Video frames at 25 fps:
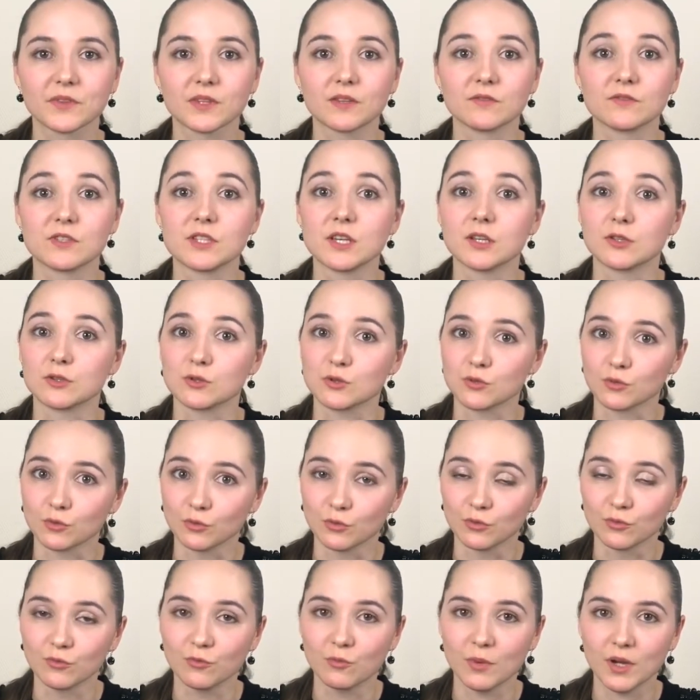take a
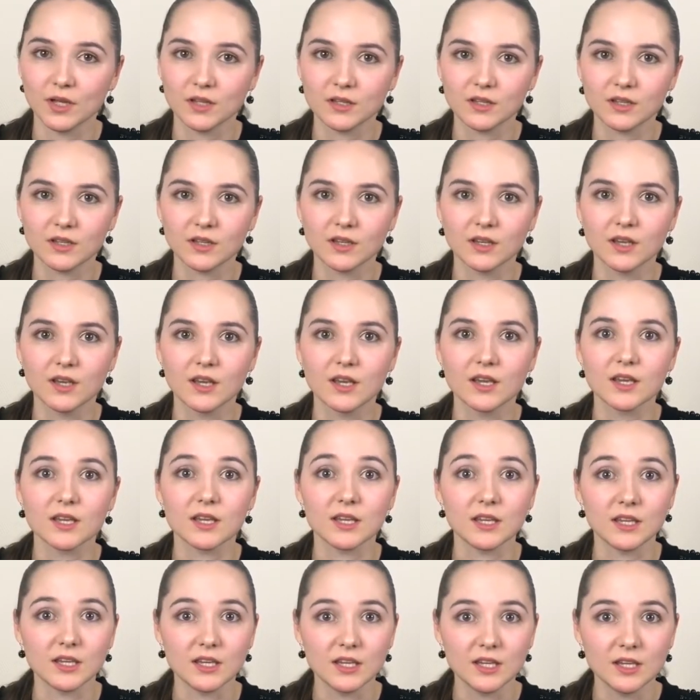loan from the bank,
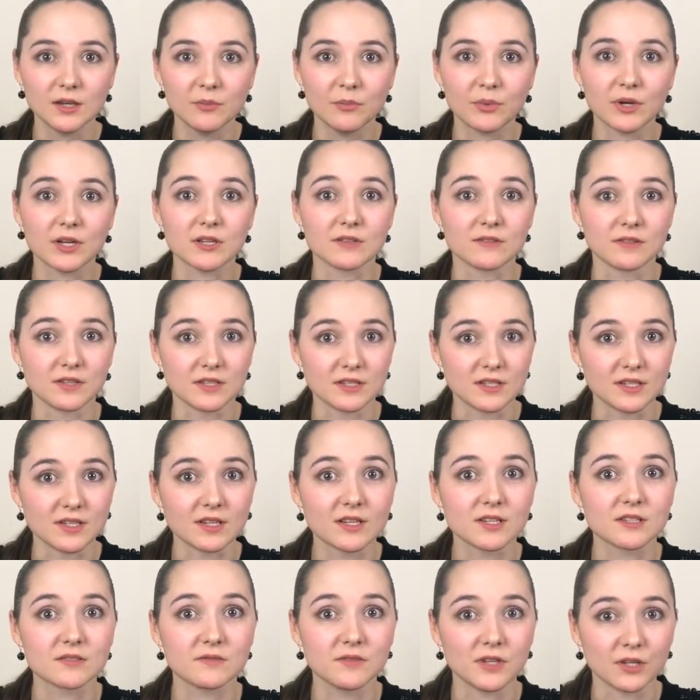and scout.
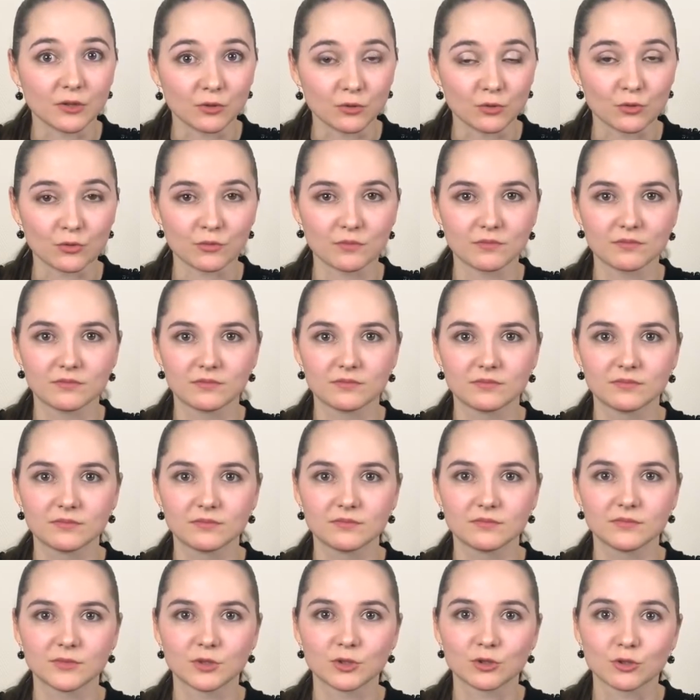
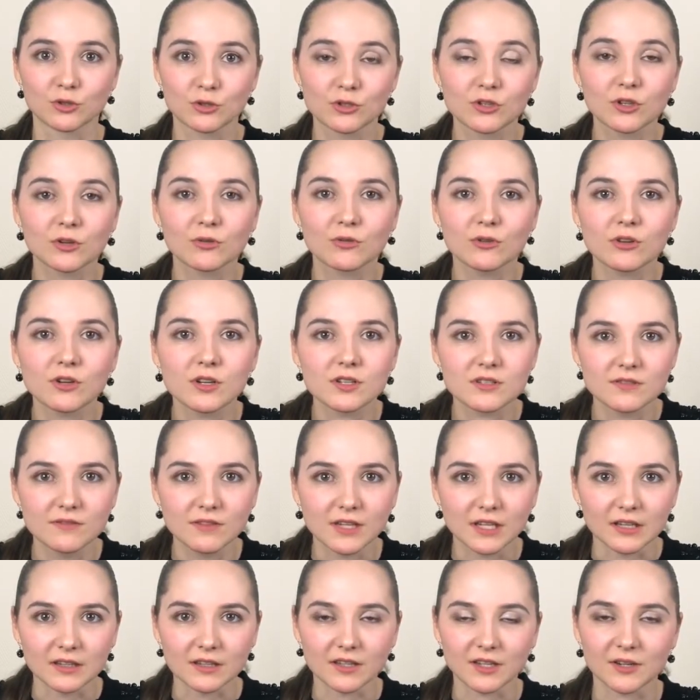What is the
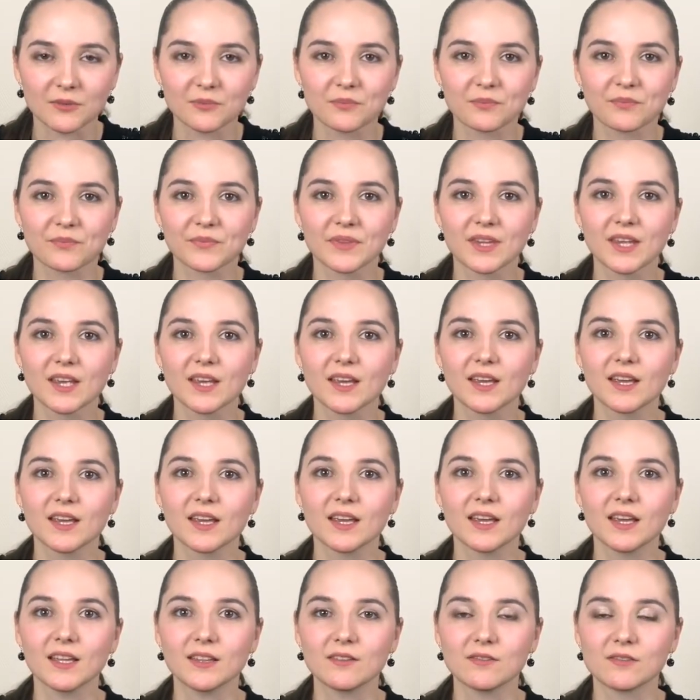scout action? This
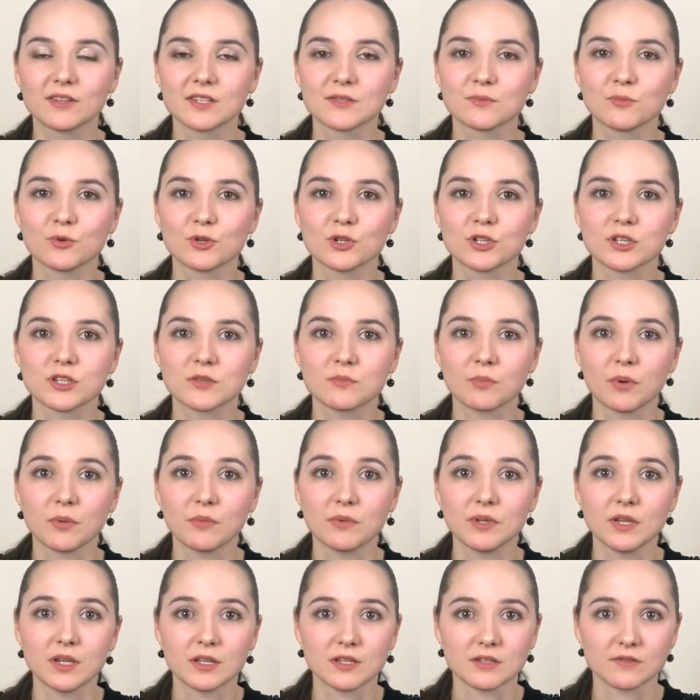is an opportunity
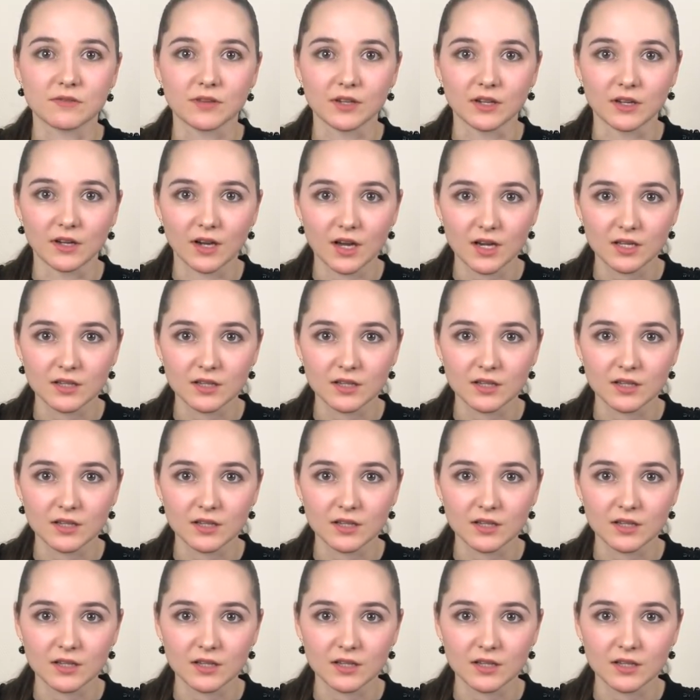to exchange your